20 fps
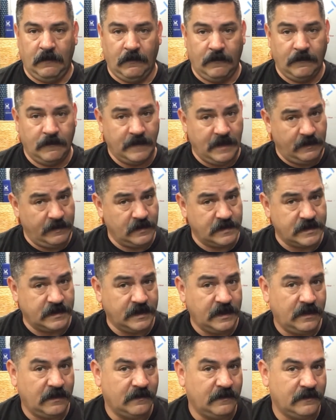Now here's the
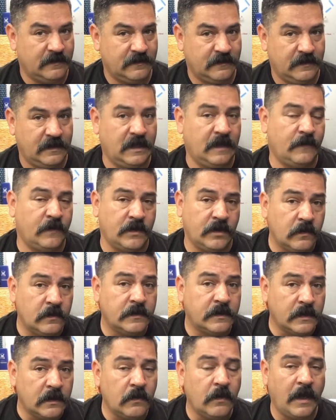deal. If you
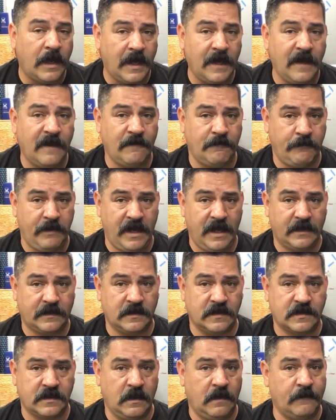do have back
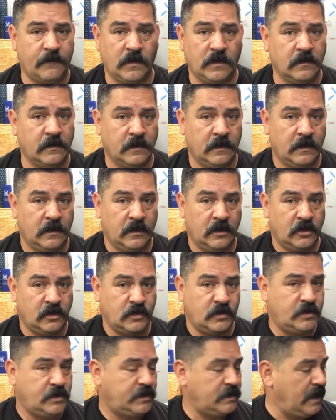discomfort
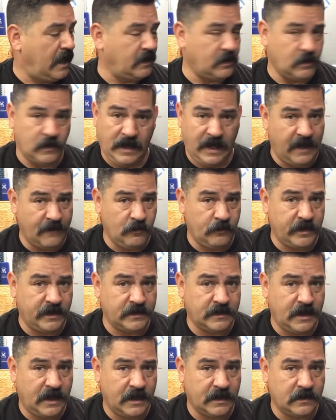and you haven't been
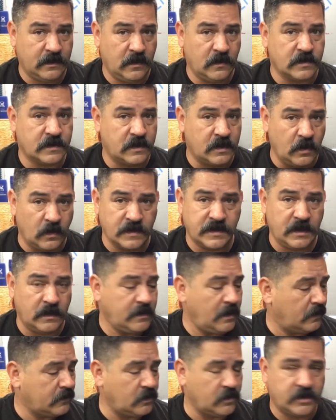diagnosed, go see your
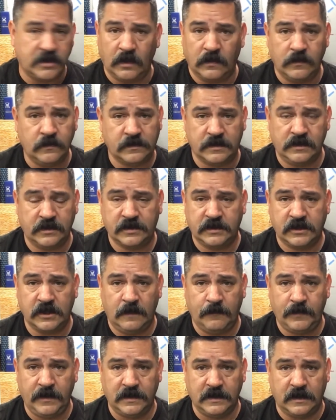doctor. Don't just
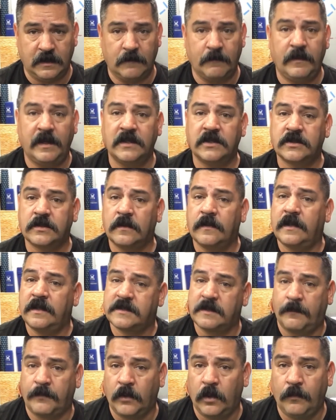jump into here. Make sure that
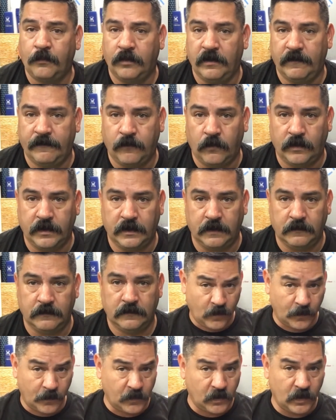it's appropriate for you.
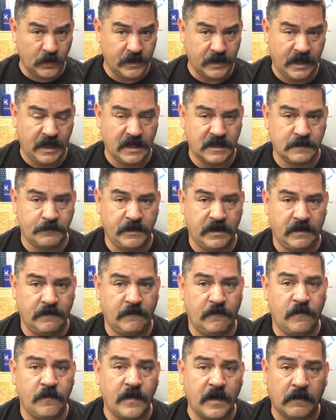Foam rolling has
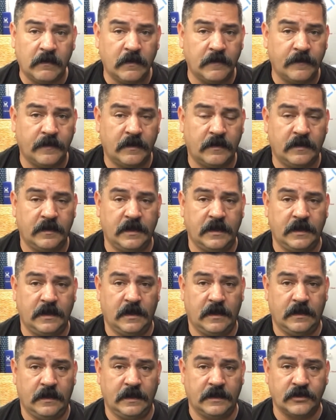been very, very
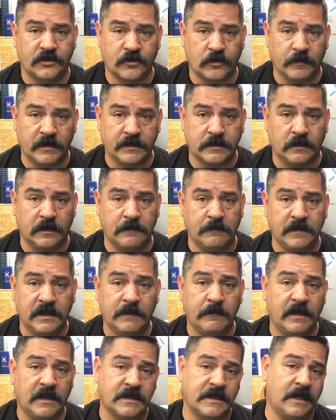instrumental in me
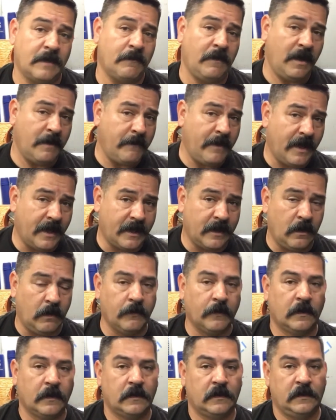maintaining my back health,
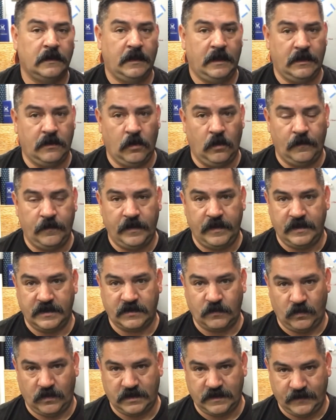and hopefully this
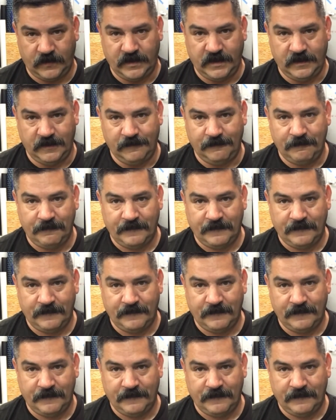works for you.